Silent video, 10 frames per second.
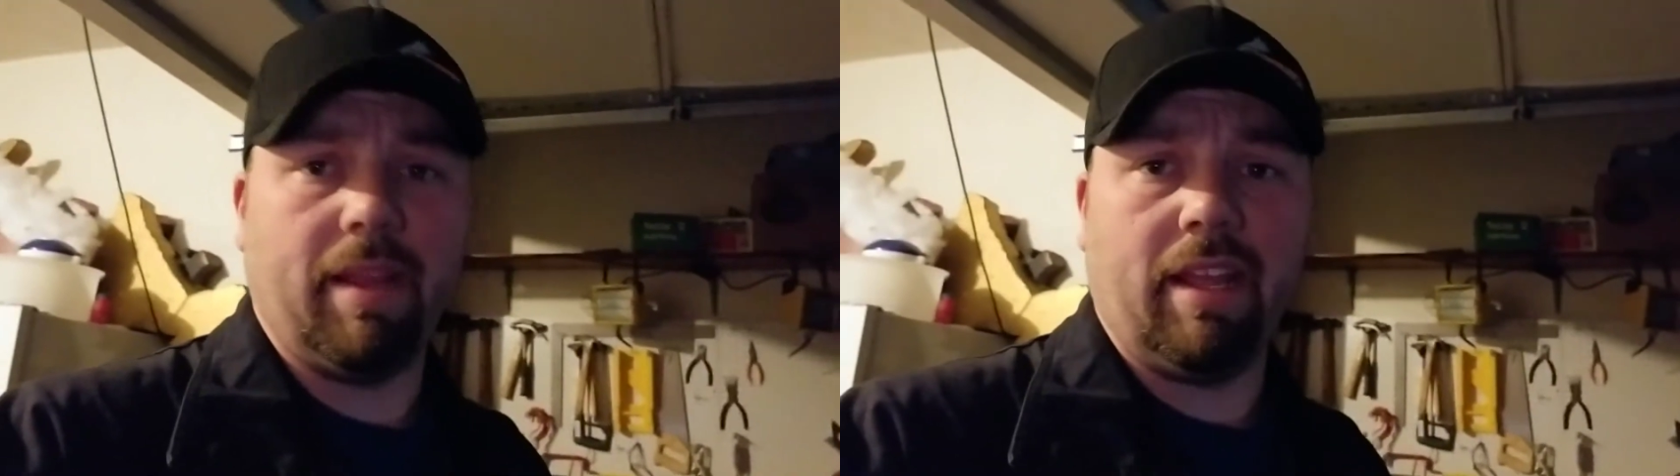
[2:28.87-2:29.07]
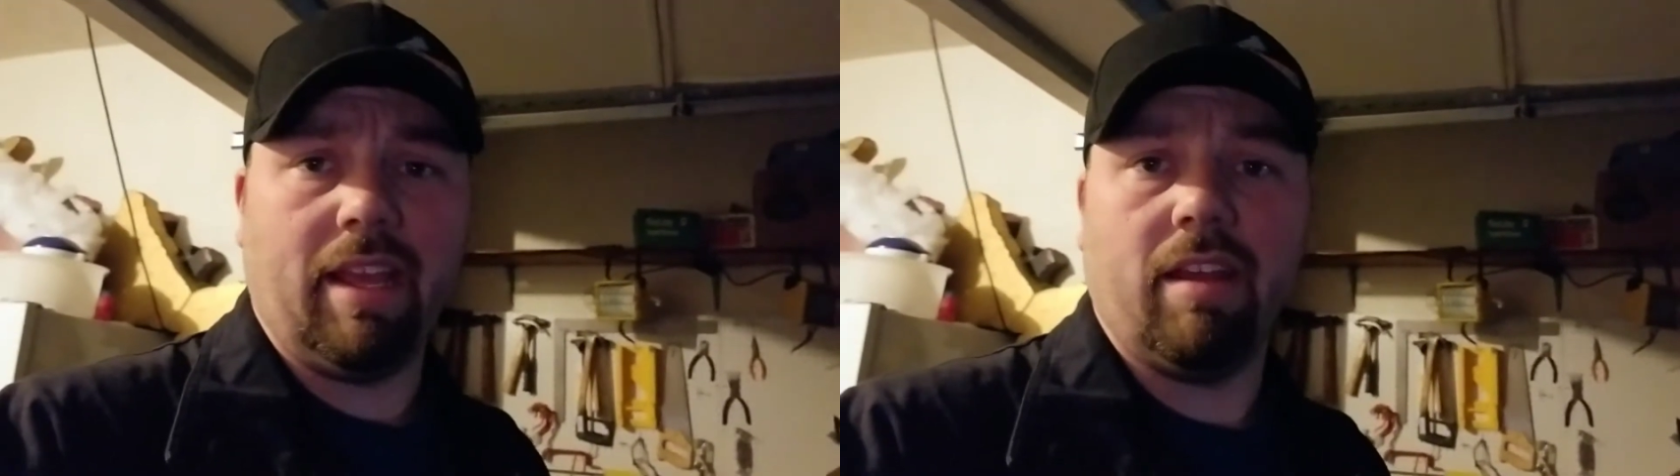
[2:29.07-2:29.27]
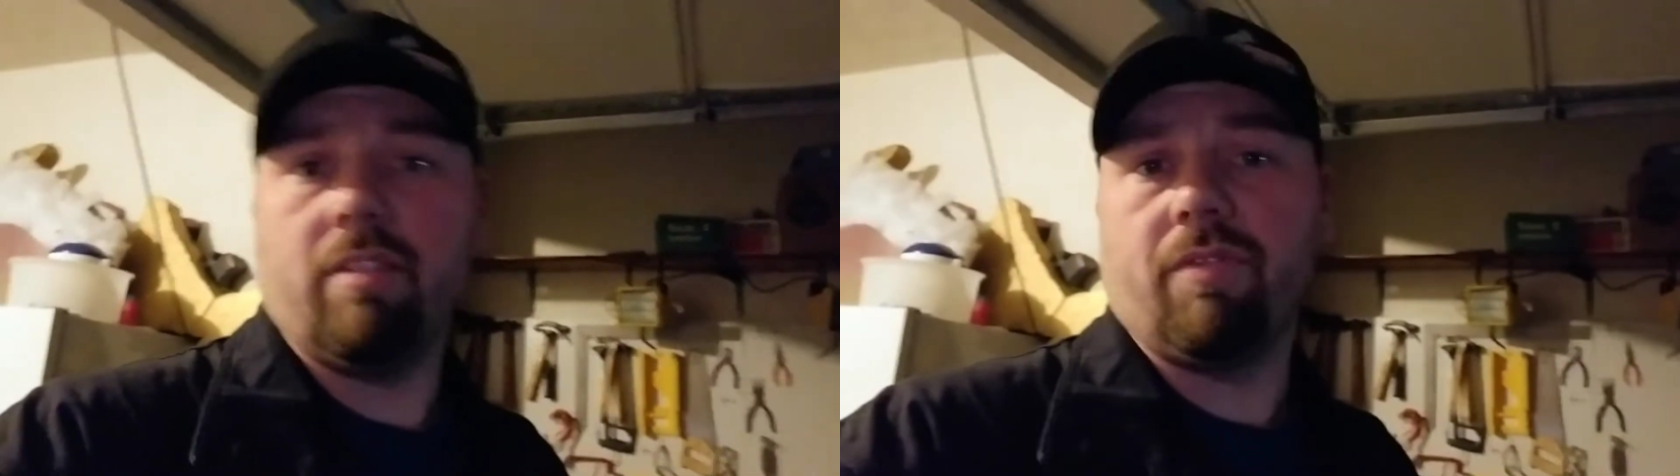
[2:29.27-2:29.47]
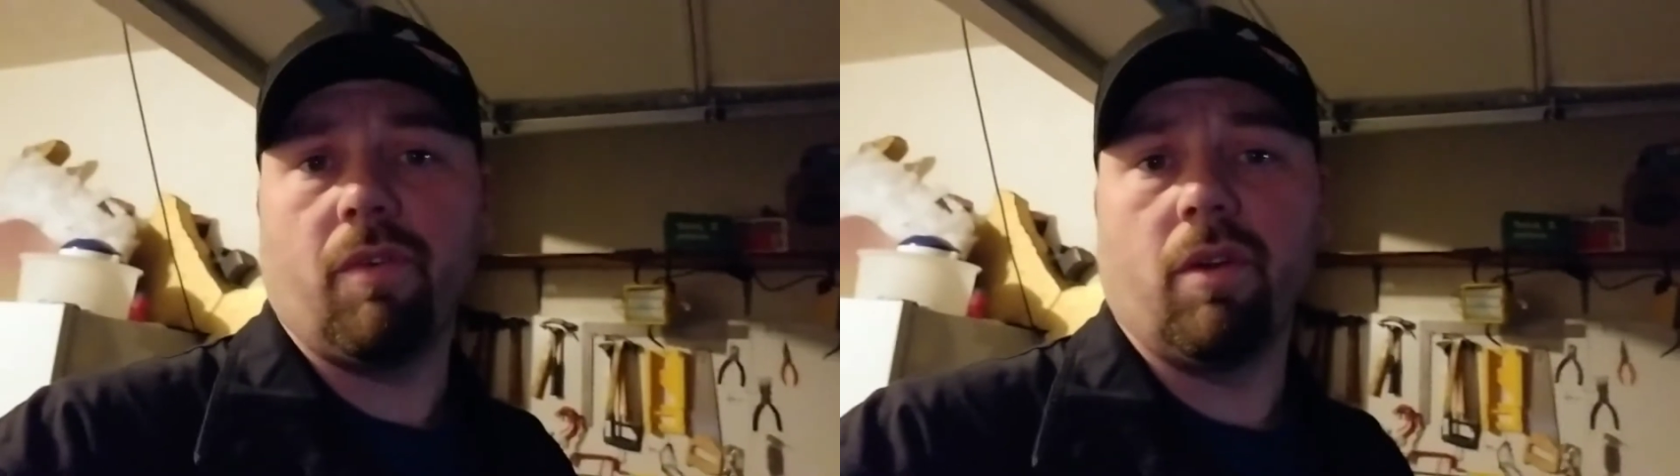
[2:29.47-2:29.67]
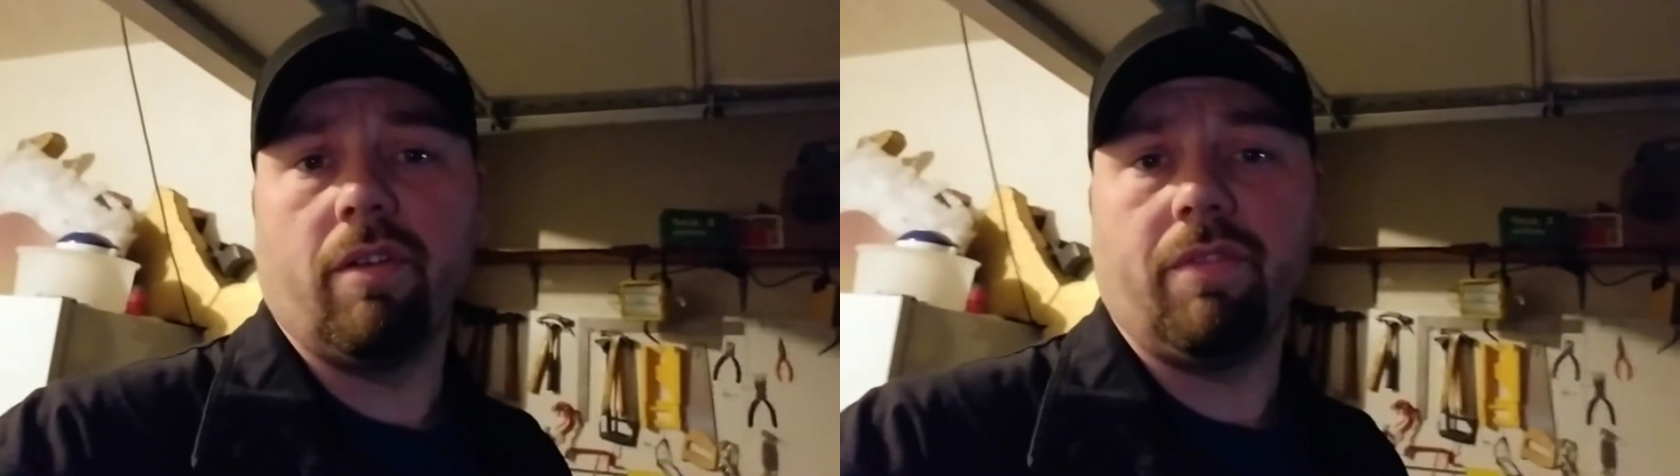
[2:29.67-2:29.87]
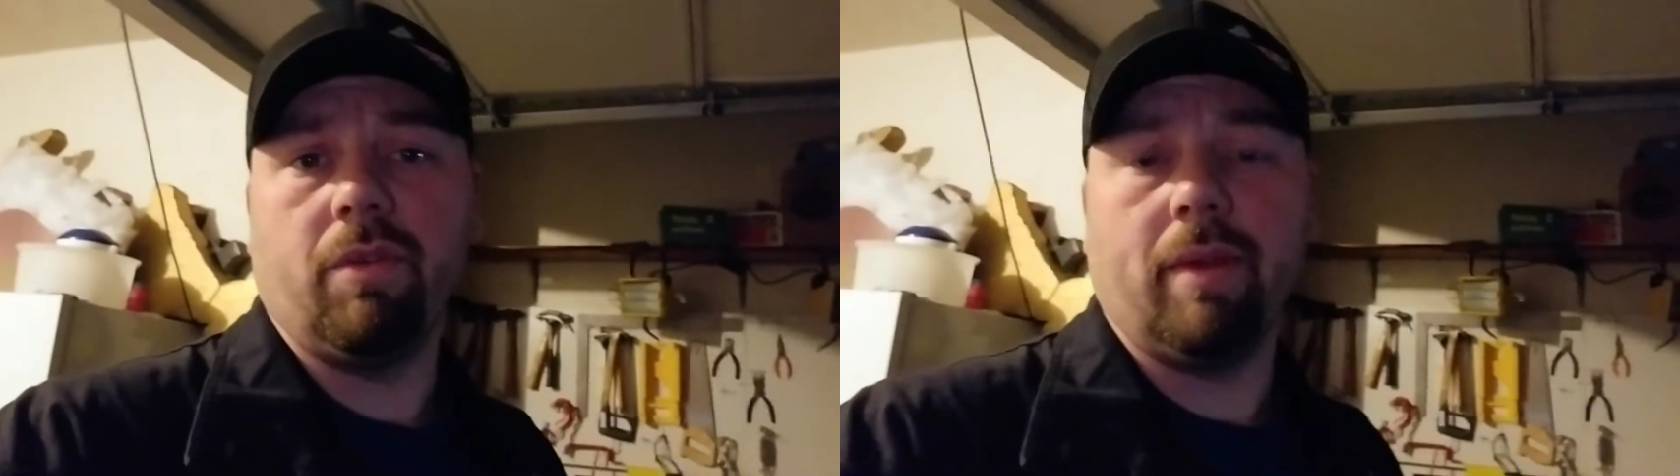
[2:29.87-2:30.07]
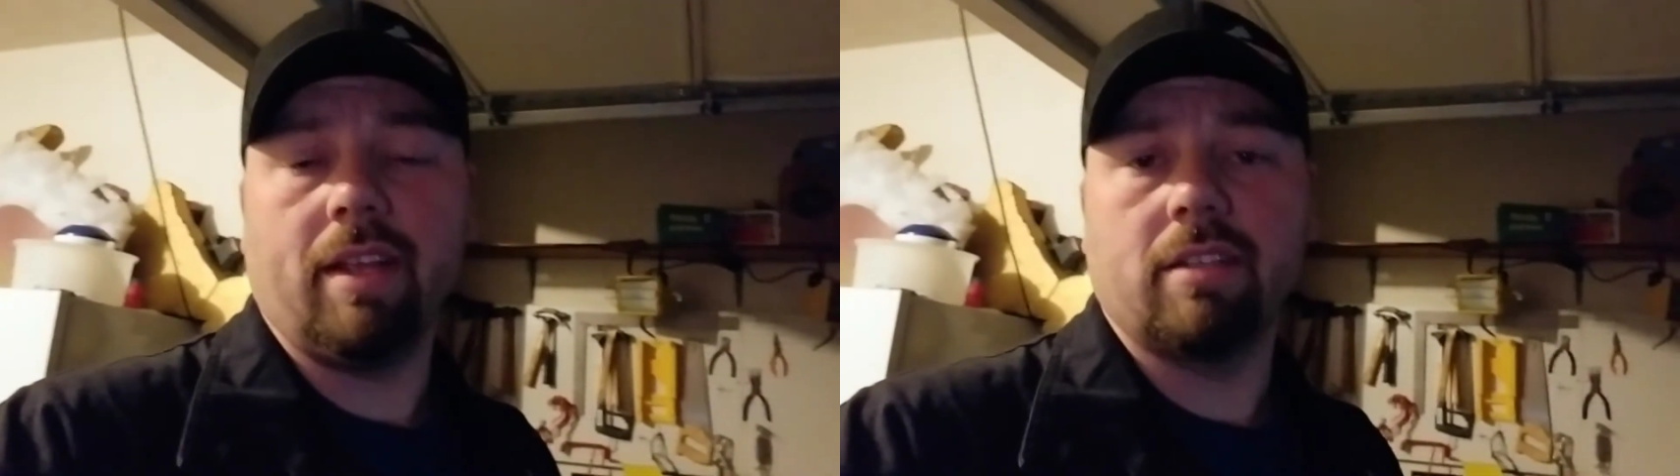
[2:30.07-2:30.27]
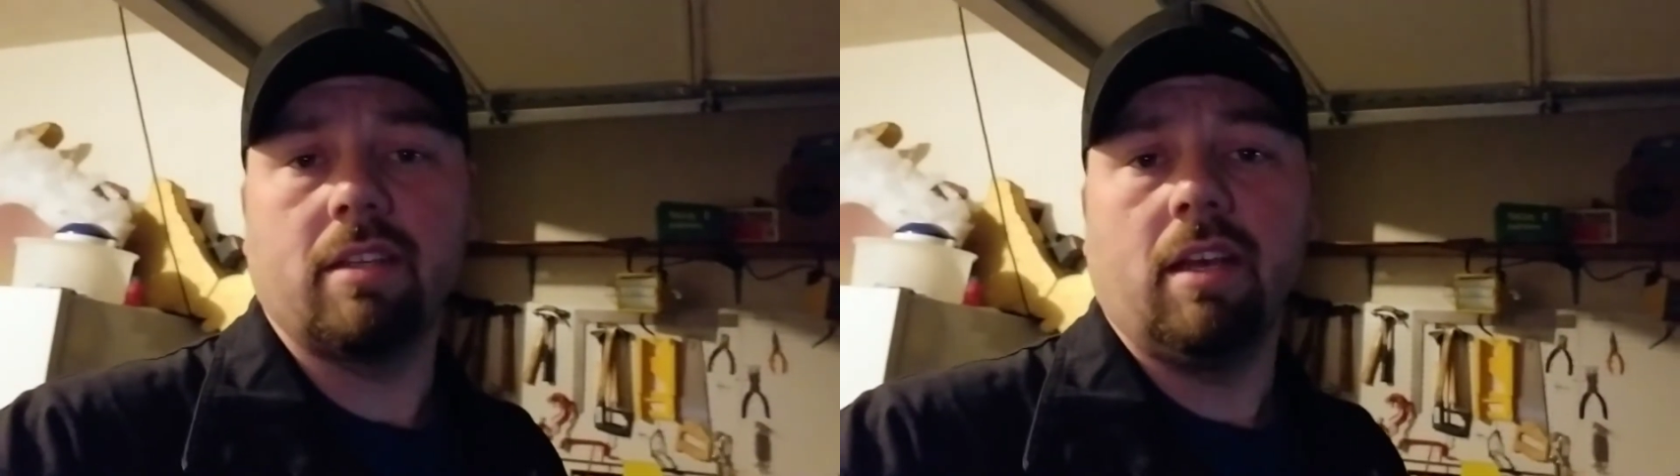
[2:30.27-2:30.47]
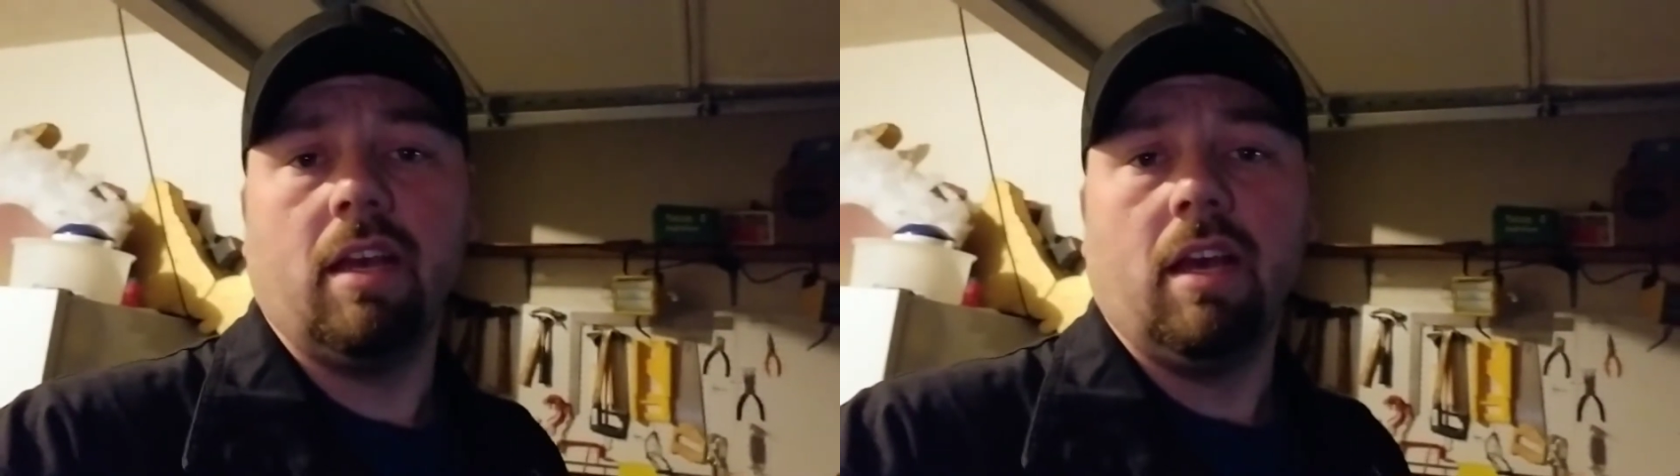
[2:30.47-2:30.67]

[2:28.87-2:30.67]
be it for a few weeks.